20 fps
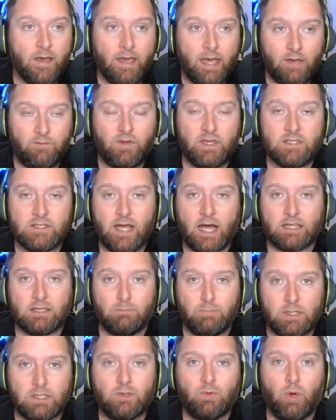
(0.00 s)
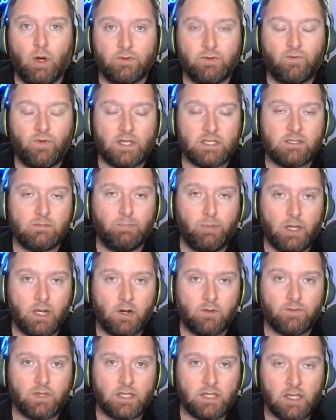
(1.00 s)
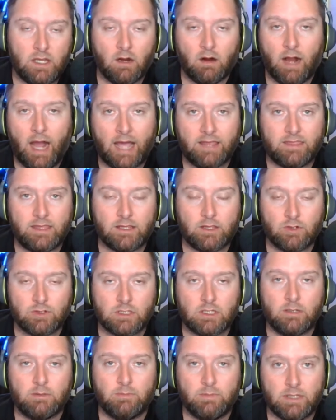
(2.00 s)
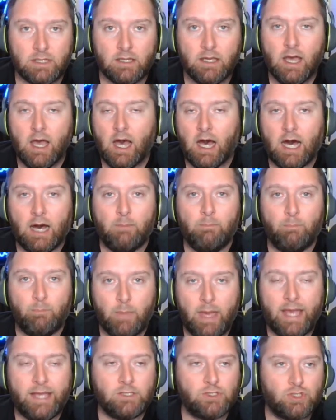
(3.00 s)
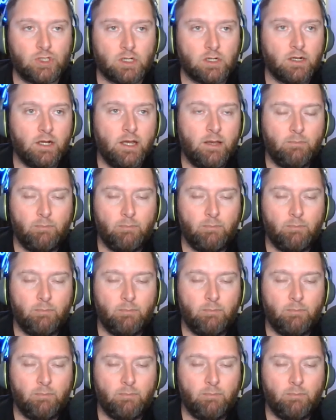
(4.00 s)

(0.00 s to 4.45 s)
If he's not the Big 12 Defensive Player of the Year, I think there's going to be a major,